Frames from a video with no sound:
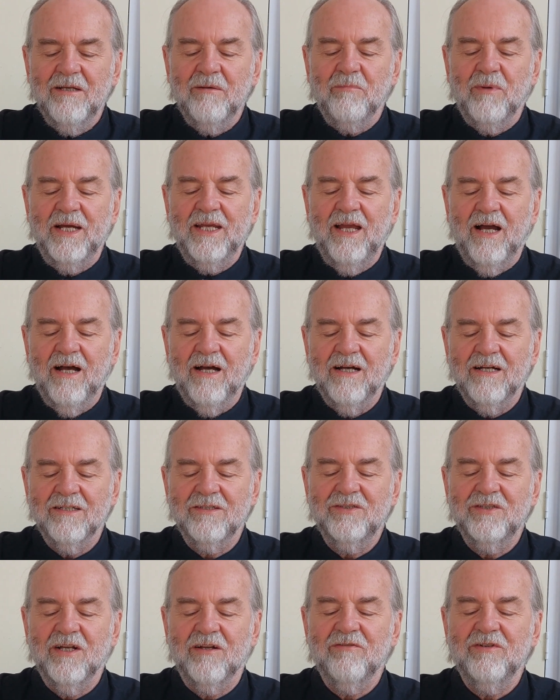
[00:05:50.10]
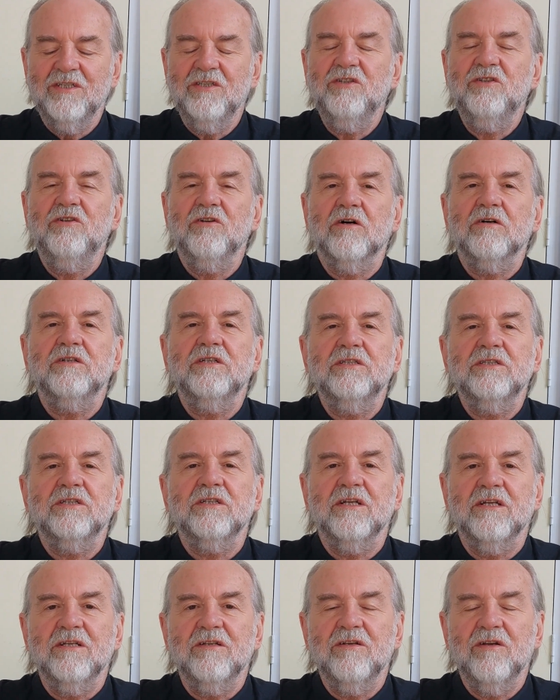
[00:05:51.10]
My heart shall
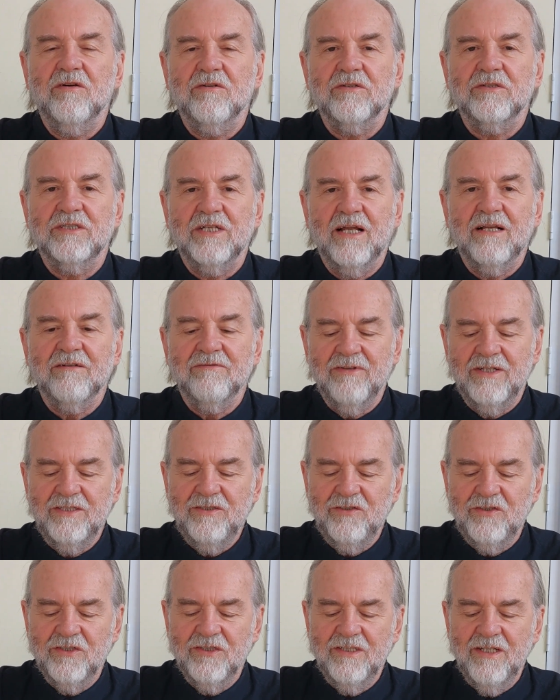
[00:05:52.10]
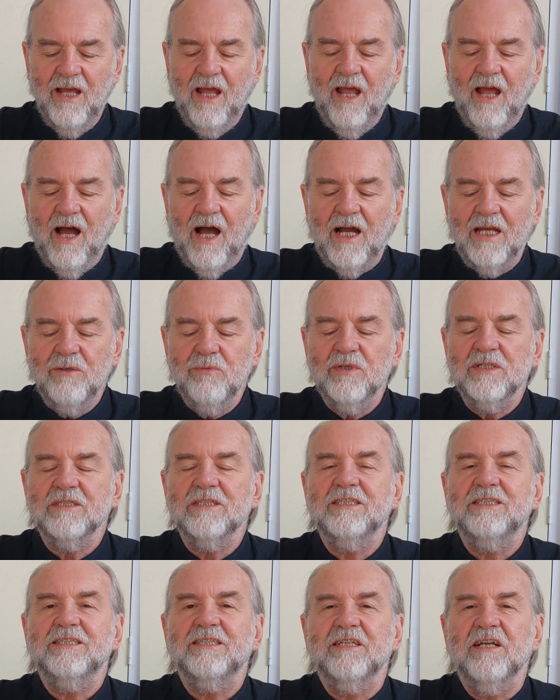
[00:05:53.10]
rejoice in your salvation. I will
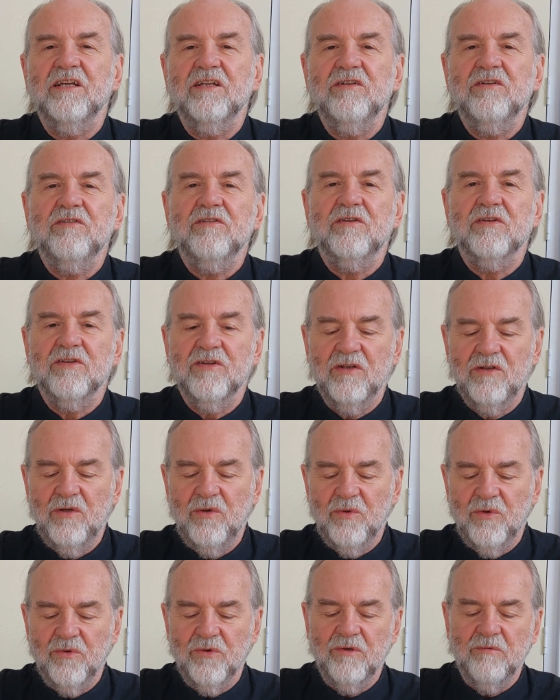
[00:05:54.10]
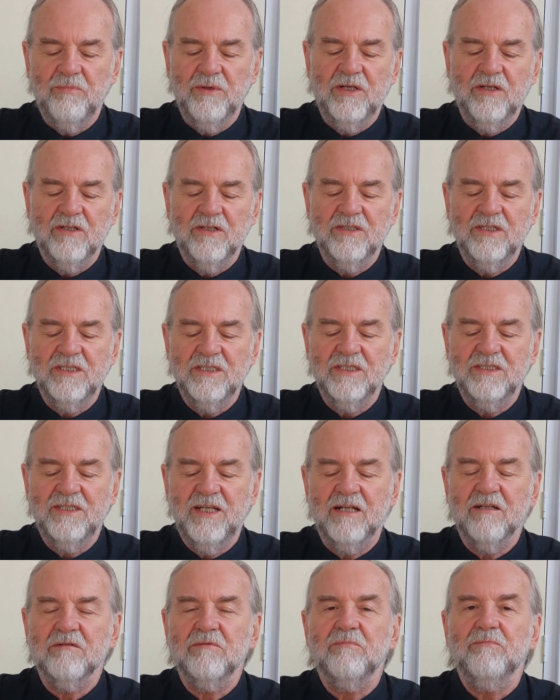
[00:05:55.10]
sing to the Lord because he has
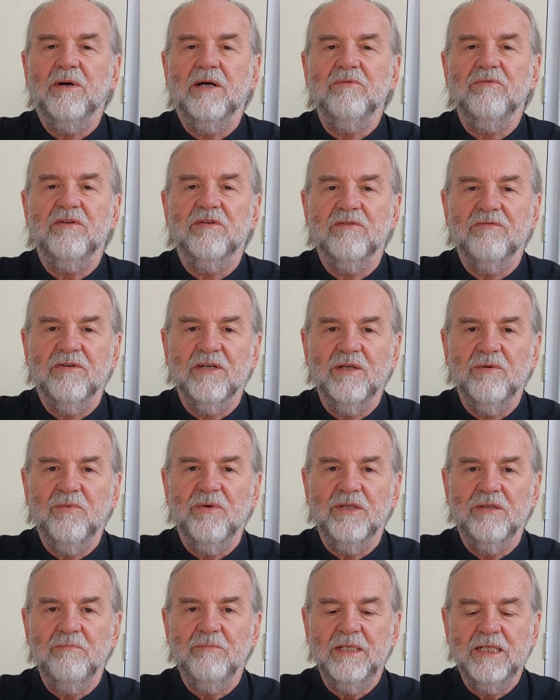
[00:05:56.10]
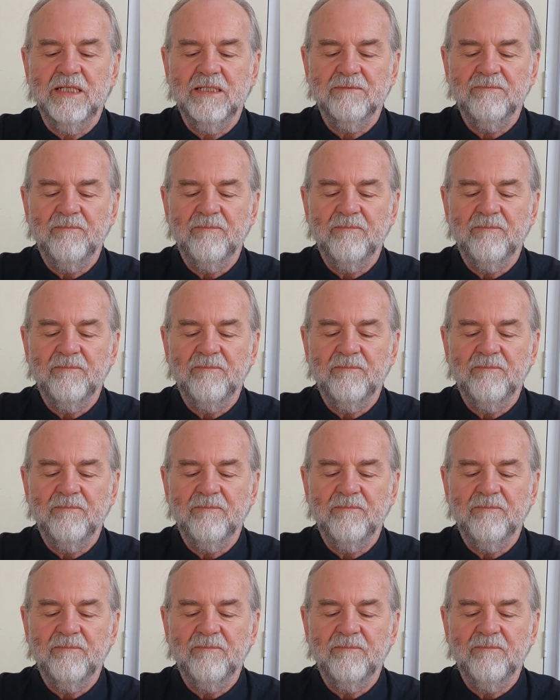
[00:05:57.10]
dealt bountifully with me.